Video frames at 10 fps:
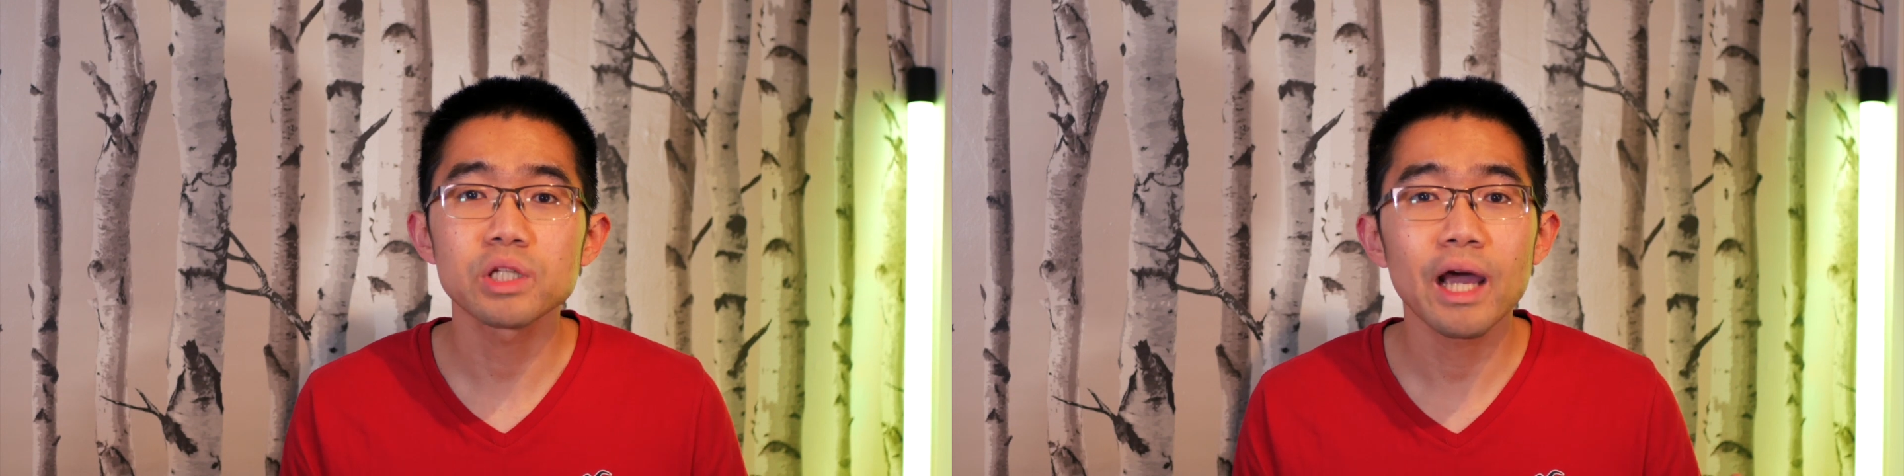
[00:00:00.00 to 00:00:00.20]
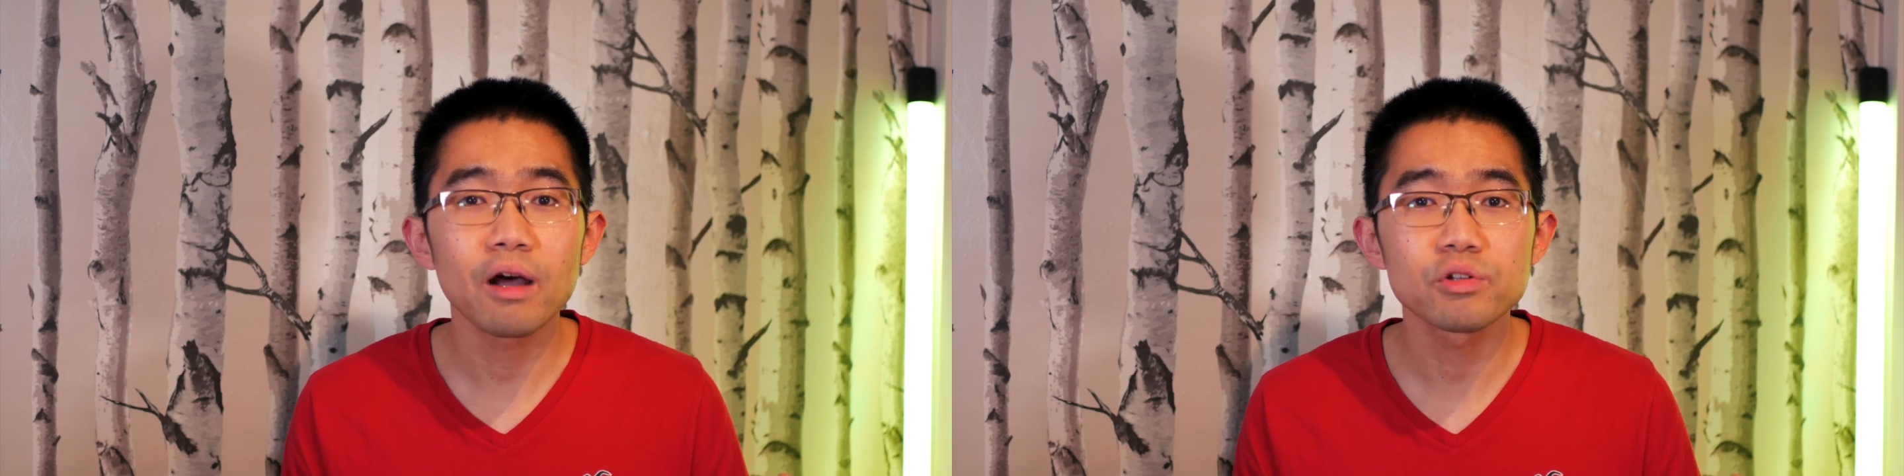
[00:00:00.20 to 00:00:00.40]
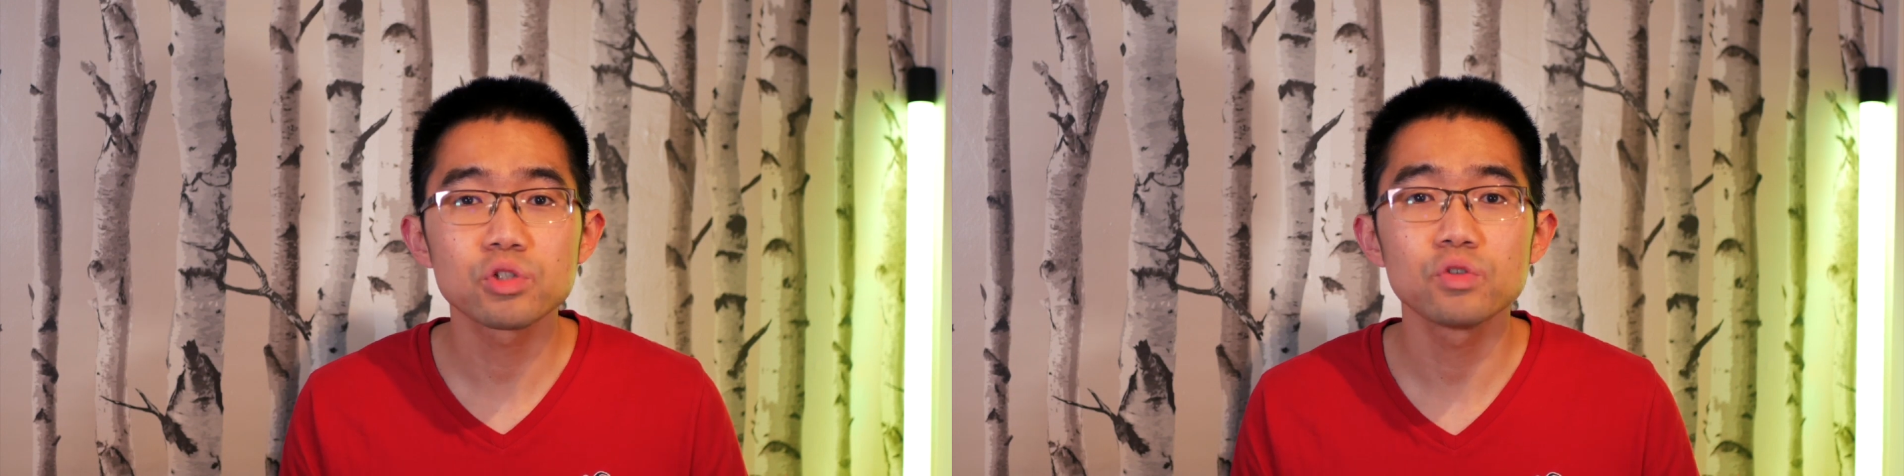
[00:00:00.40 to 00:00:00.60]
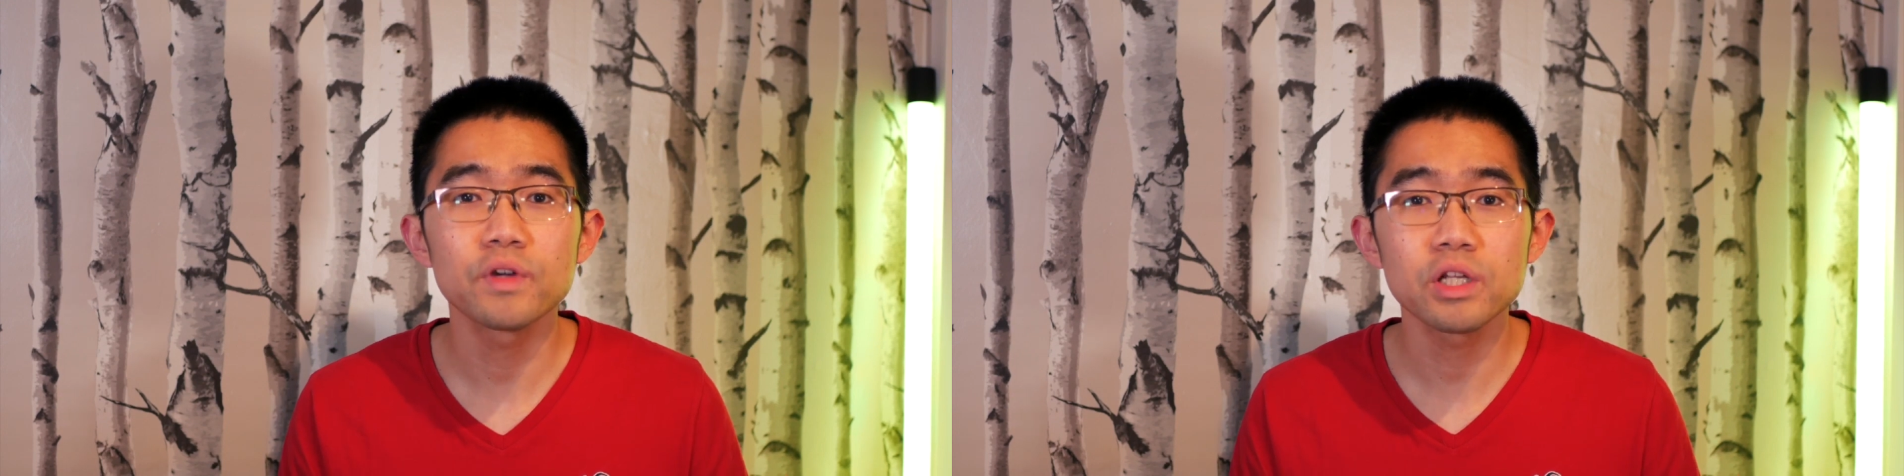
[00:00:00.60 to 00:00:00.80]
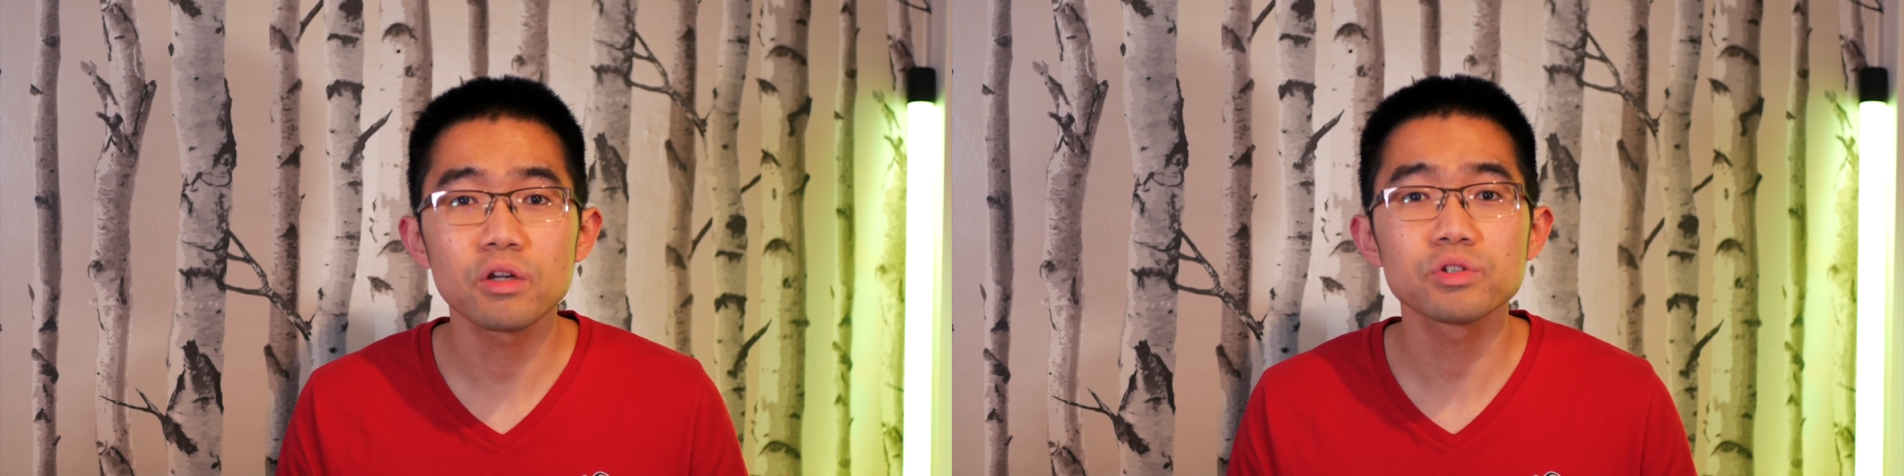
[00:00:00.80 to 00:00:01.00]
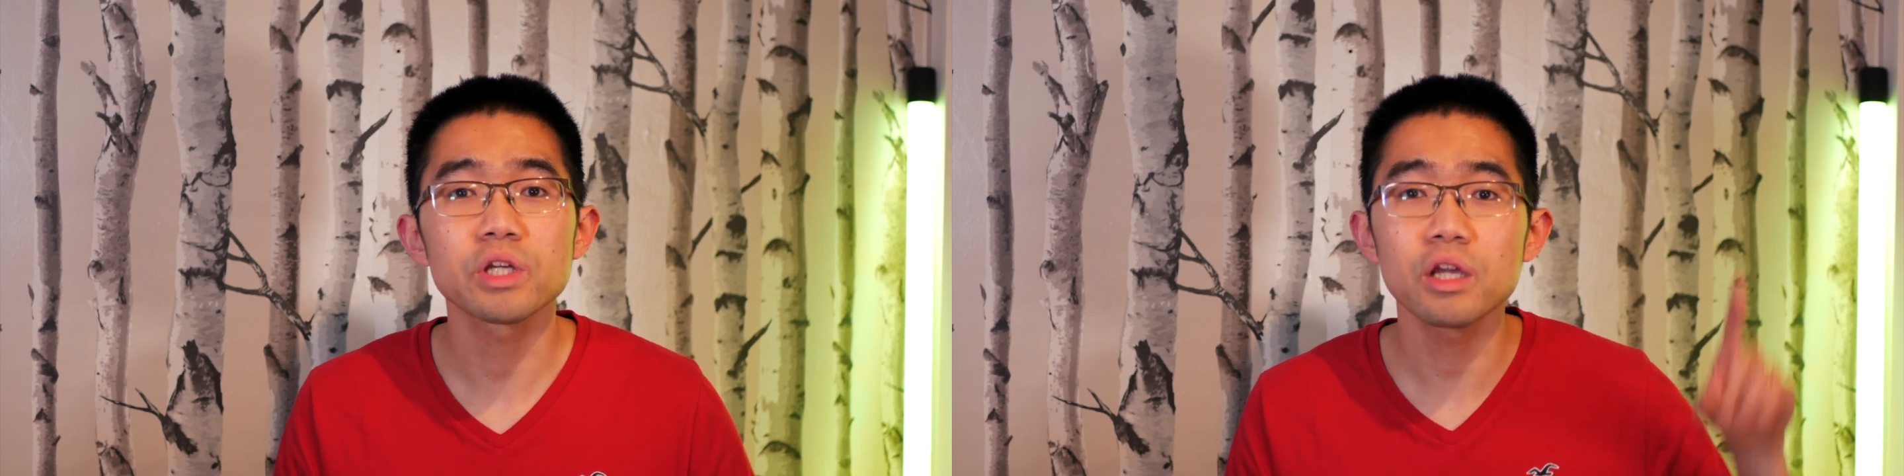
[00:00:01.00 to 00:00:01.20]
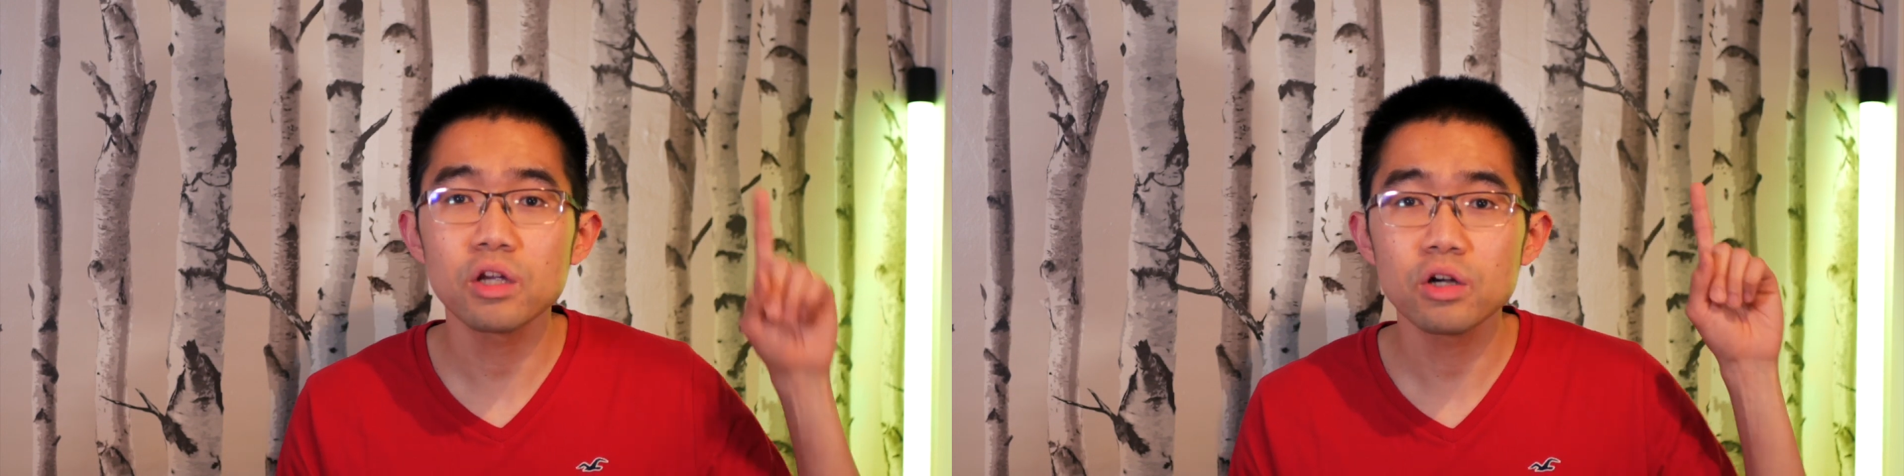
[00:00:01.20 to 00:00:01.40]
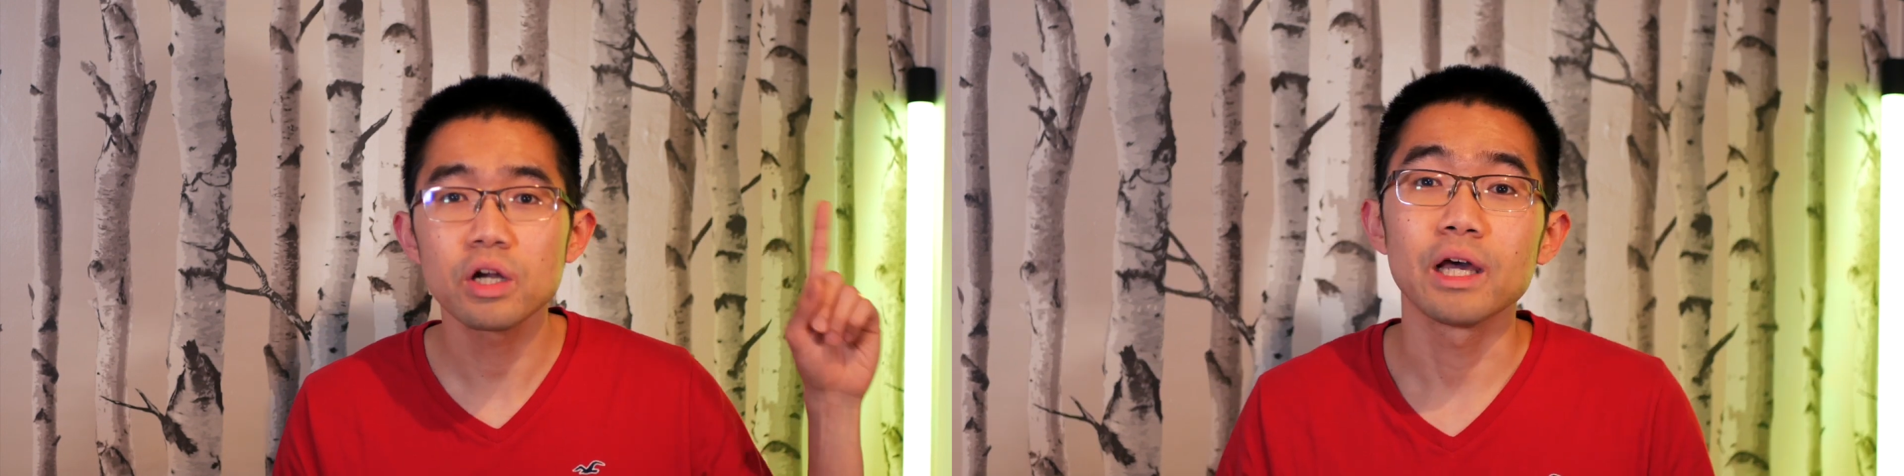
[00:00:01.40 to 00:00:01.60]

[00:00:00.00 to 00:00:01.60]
how-to videos here.